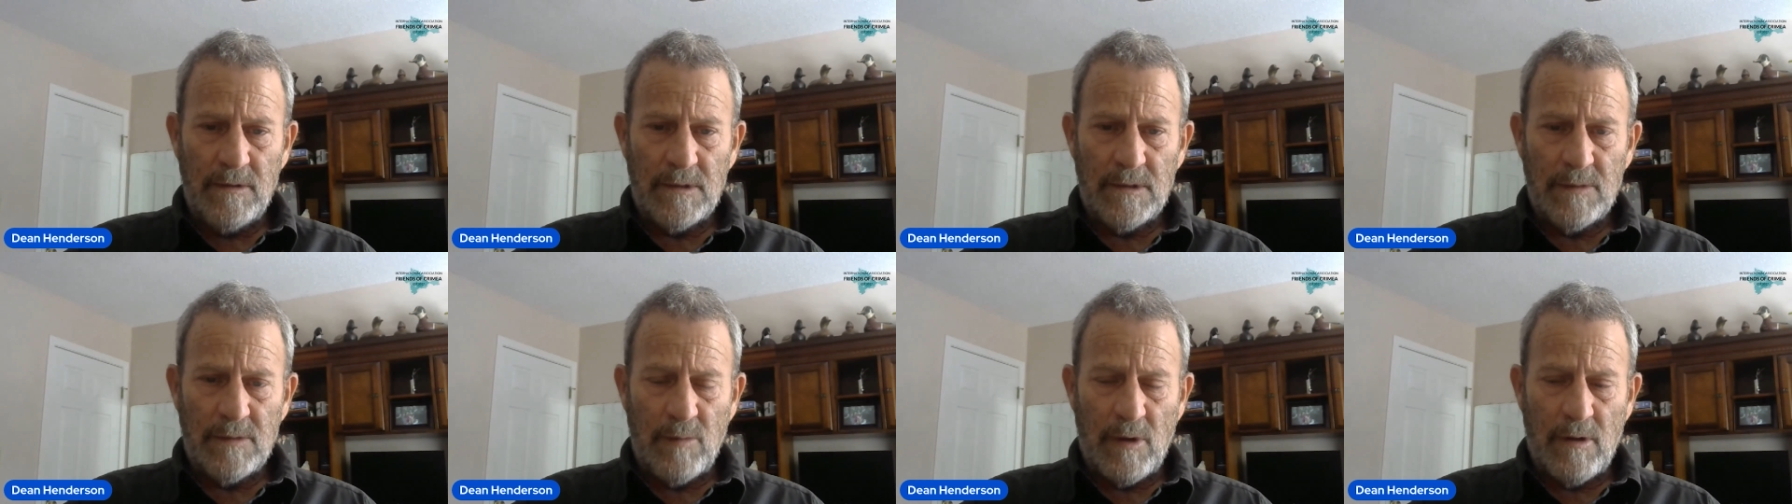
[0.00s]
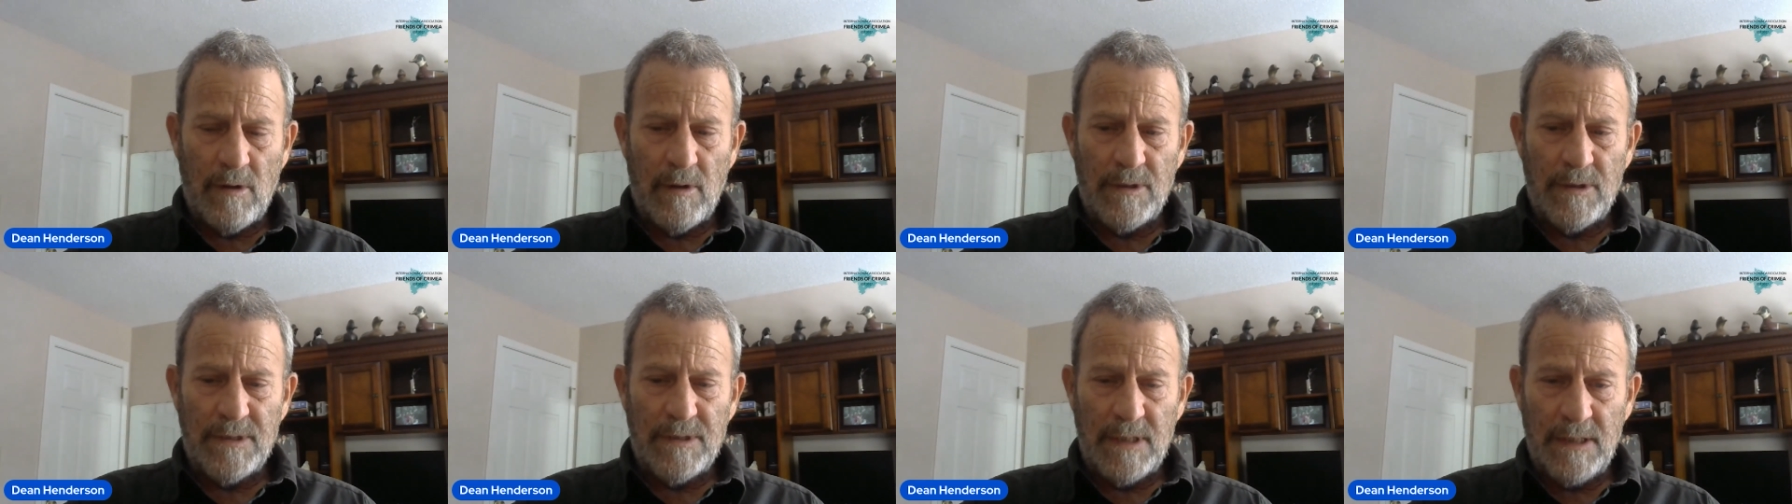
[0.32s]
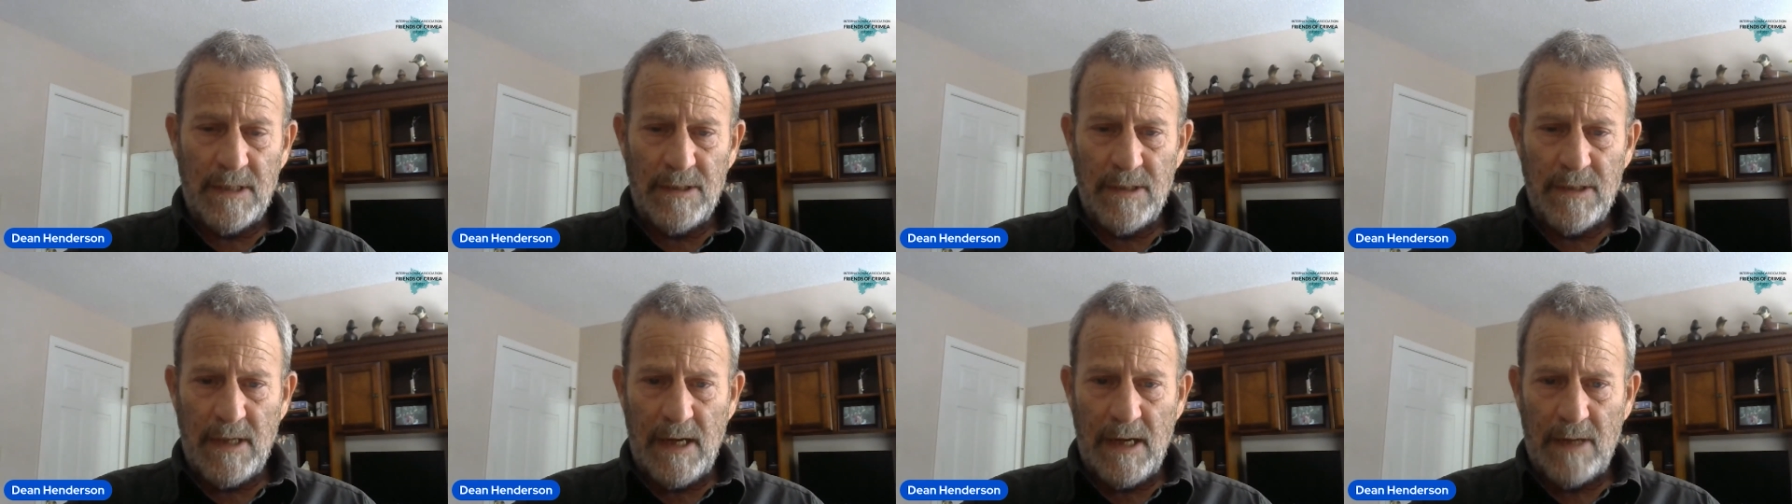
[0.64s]
Sumerians
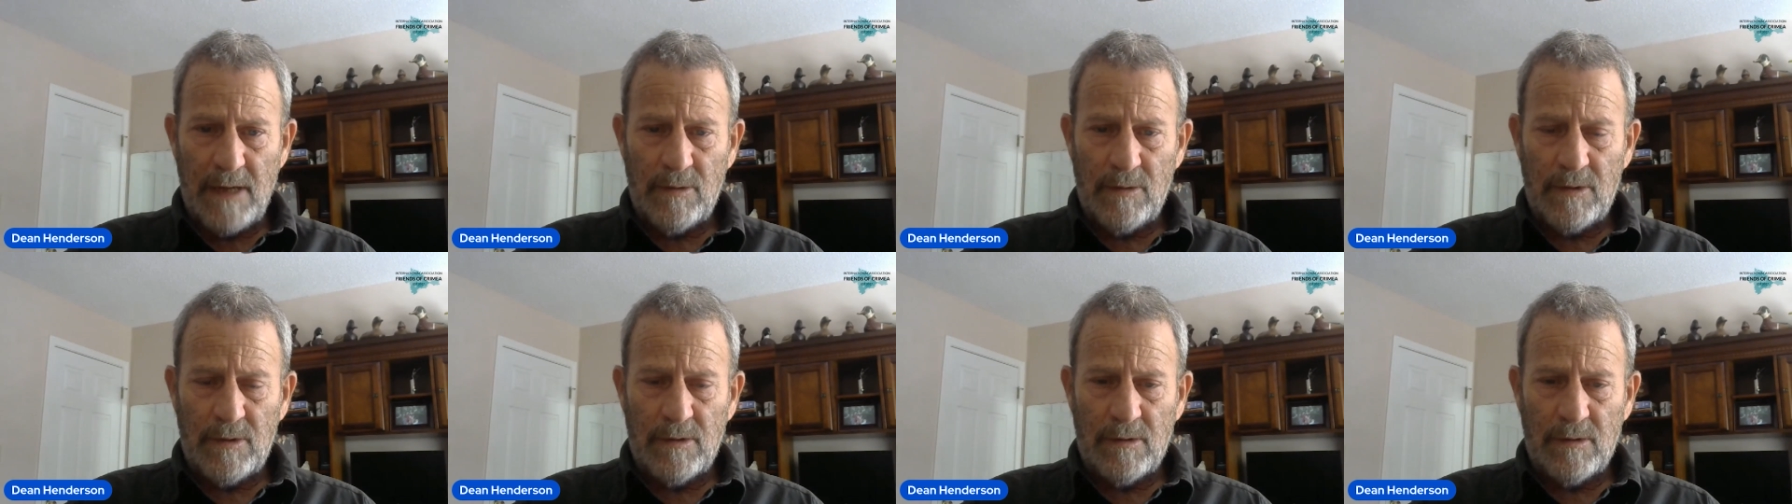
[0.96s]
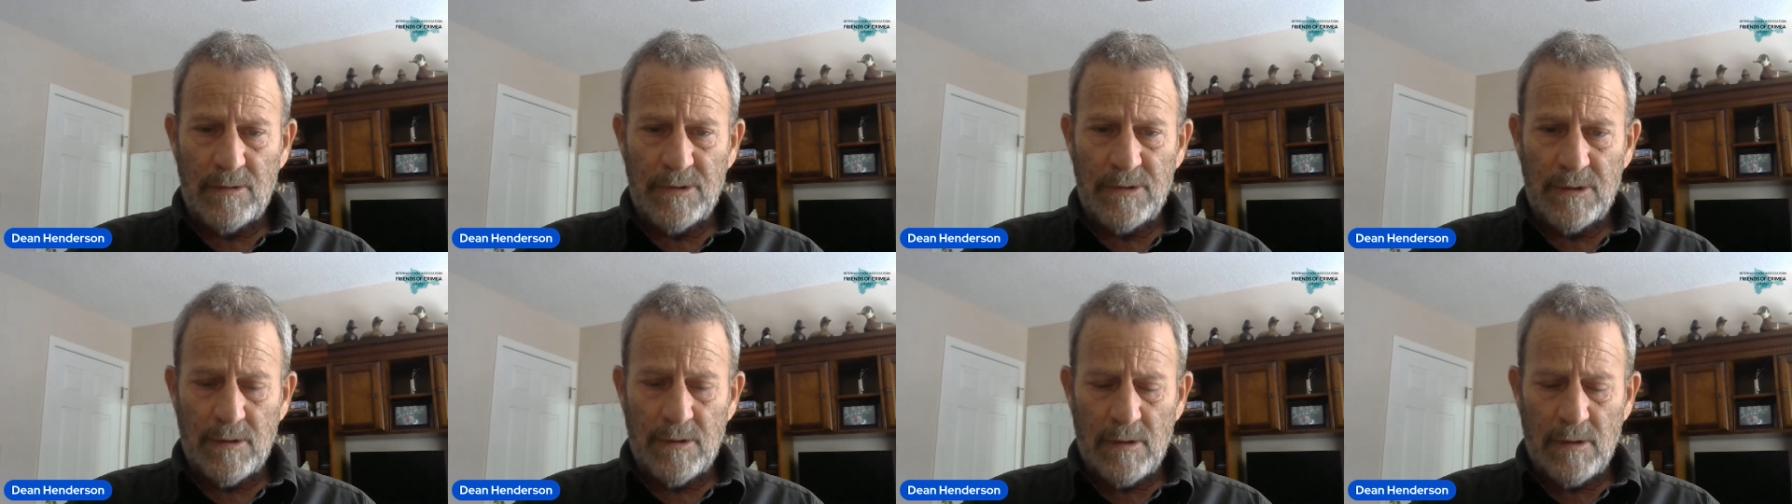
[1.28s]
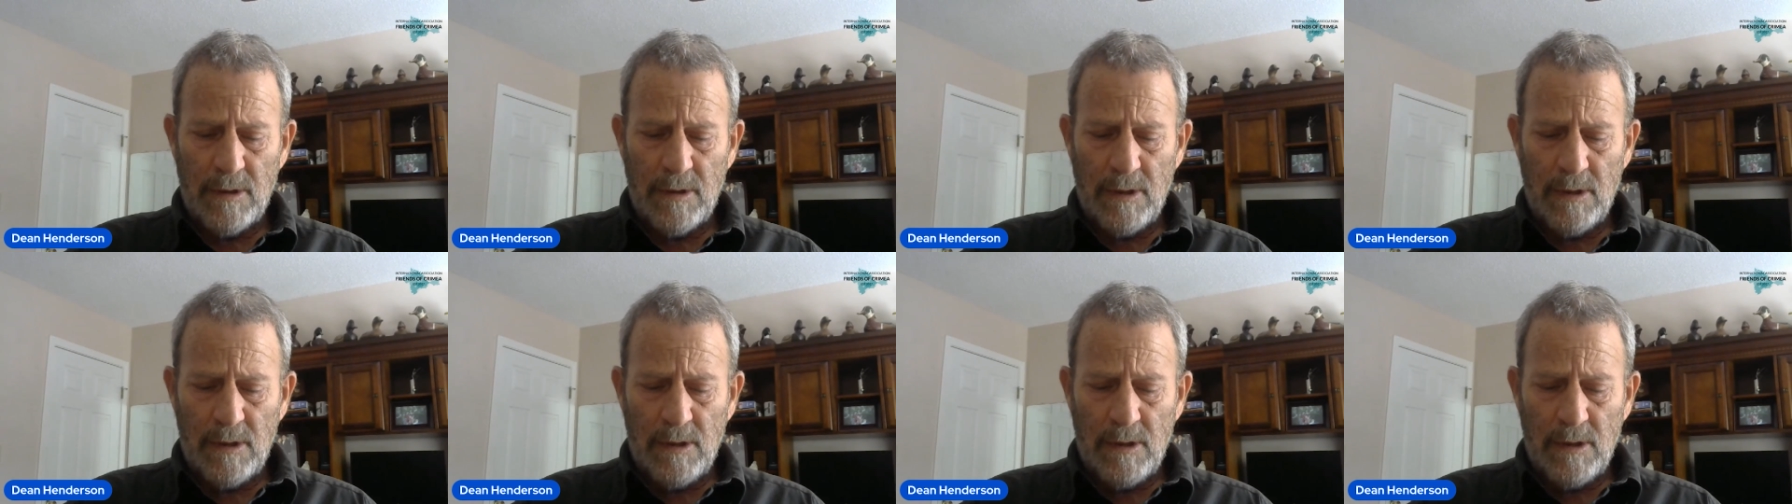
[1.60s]
into agriculture